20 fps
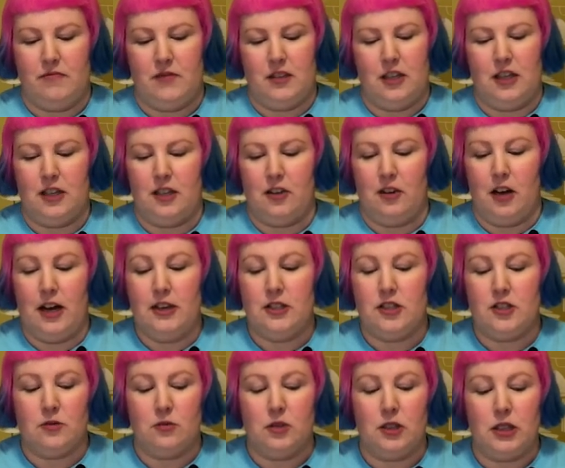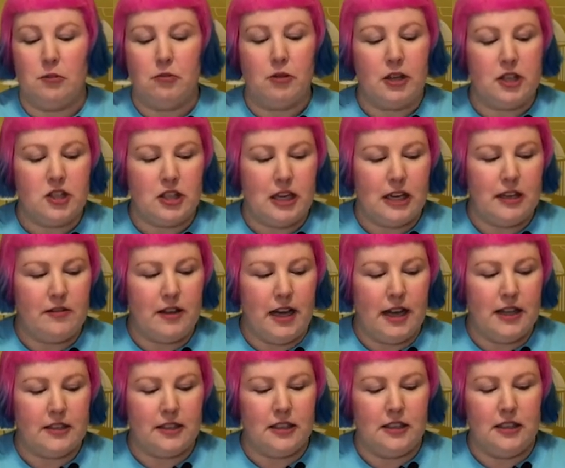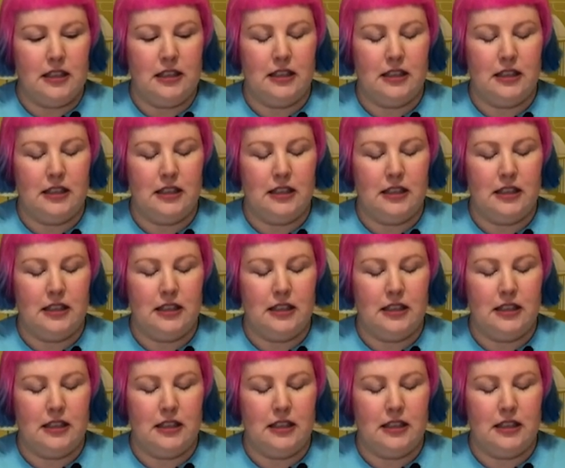I don't know, I just really appreciate that.